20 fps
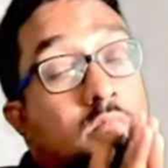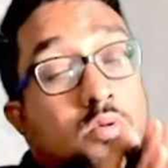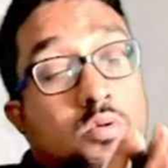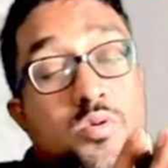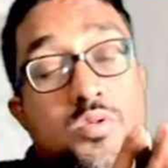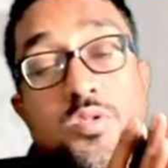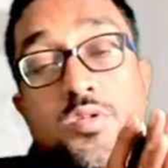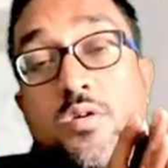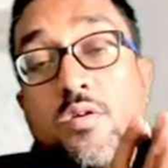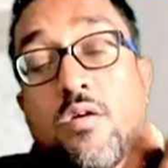
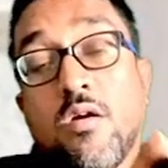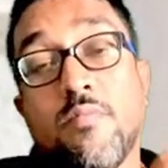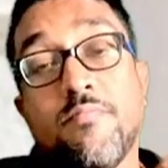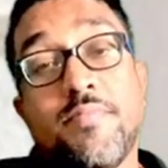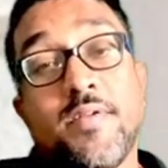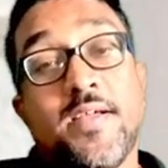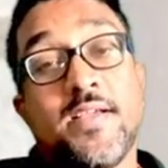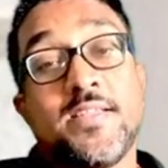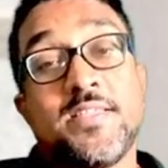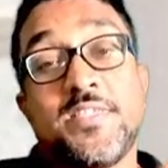most
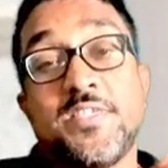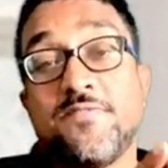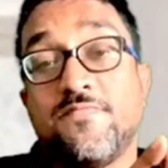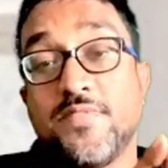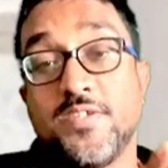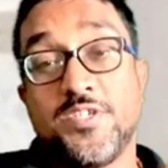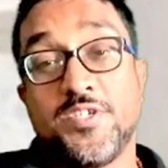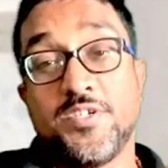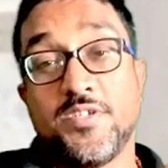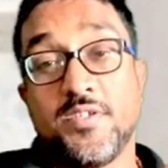comprehensive
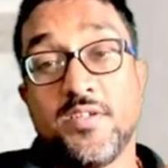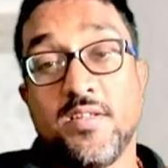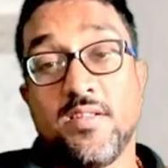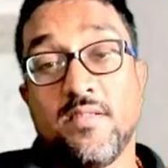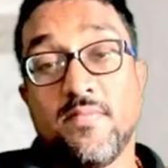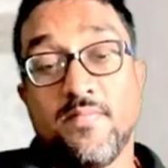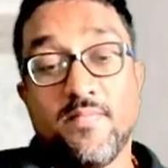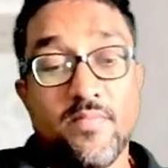material.